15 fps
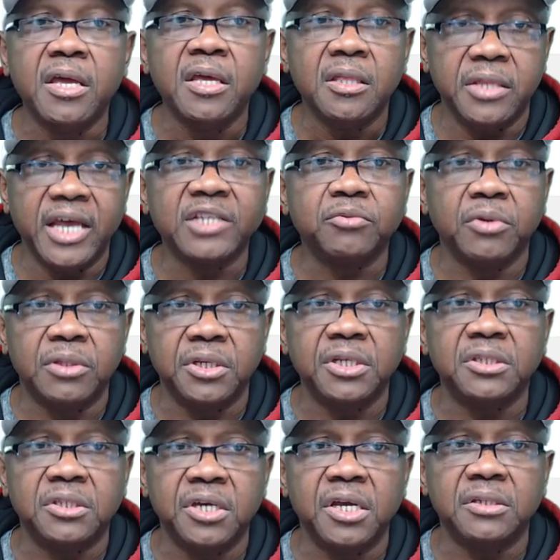That's what this
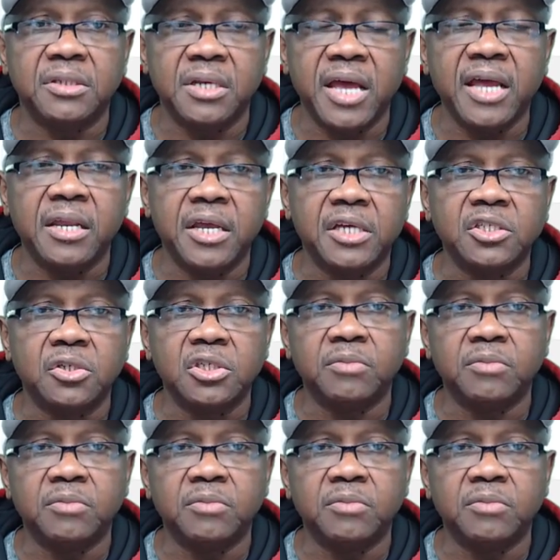is in that instance.